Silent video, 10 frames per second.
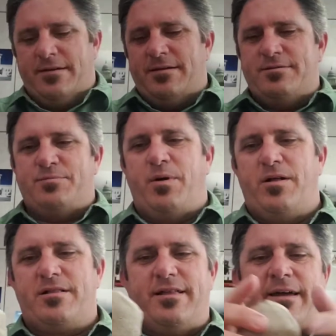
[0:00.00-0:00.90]
Here's a ball
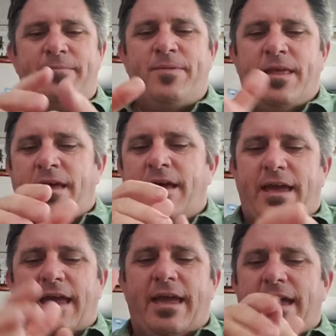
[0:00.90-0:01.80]
of clay,
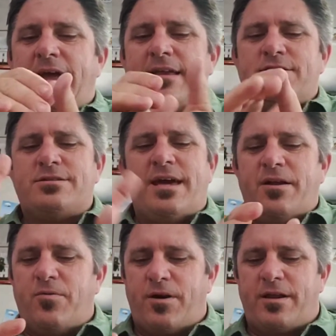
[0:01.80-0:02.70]
and just kind
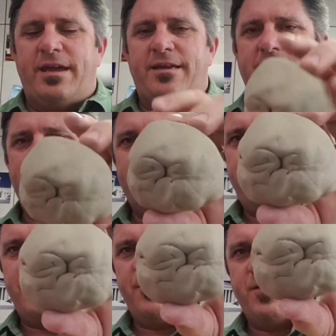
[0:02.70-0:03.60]
of work it.
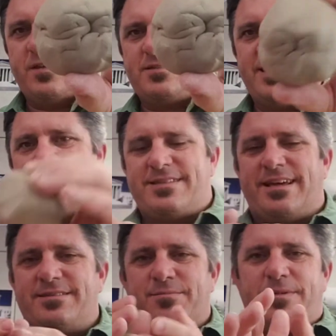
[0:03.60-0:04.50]
I don't know if you can see, it's
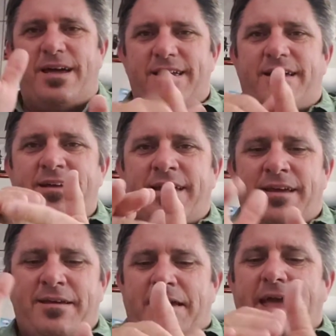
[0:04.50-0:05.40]
got some kind of
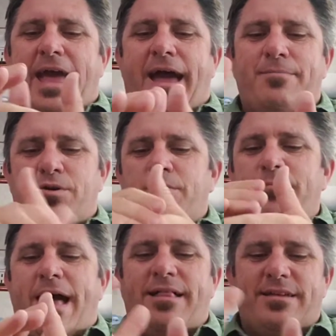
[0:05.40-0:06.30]

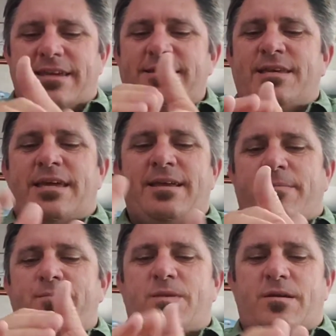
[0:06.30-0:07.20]
abnormalities in it,
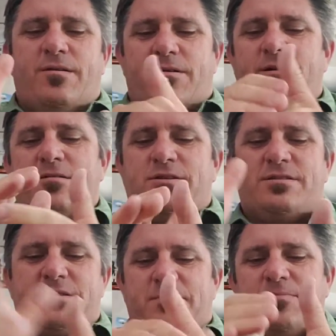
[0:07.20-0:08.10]
or
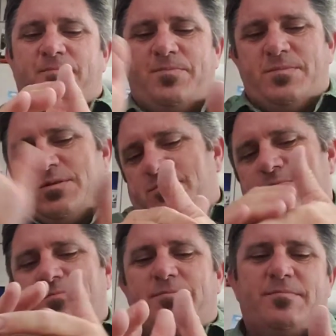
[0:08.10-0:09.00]
just some
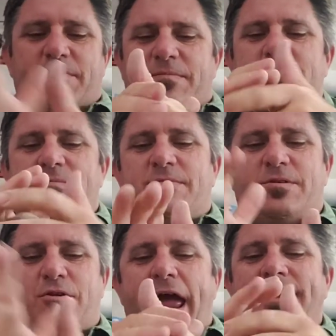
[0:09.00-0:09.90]

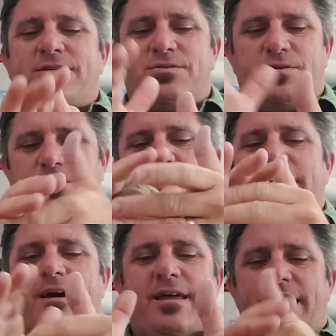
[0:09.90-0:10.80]
cracks or
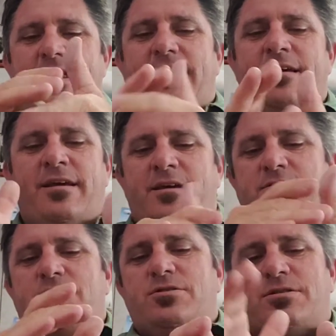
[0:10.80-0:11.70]
whatnot in it.
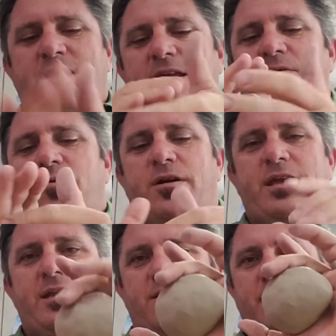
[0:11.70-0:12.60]
So you just kind of work
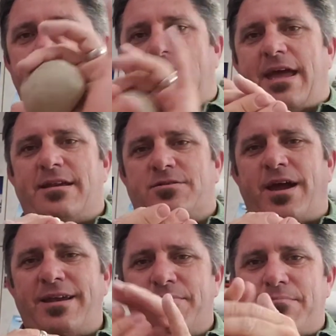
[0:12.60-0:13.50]
it in your hand,
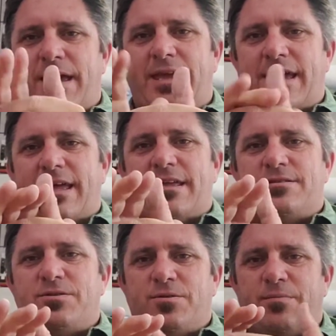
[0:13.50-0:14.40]
trying to make it
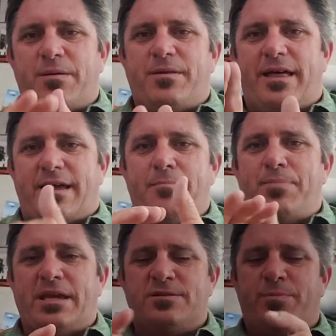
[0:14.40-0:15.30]
into maybe like a
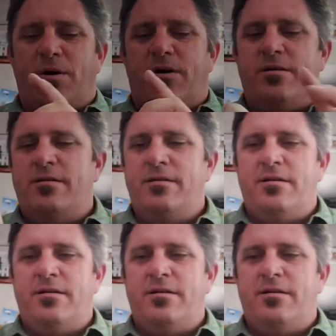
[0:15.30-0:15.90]
baseball.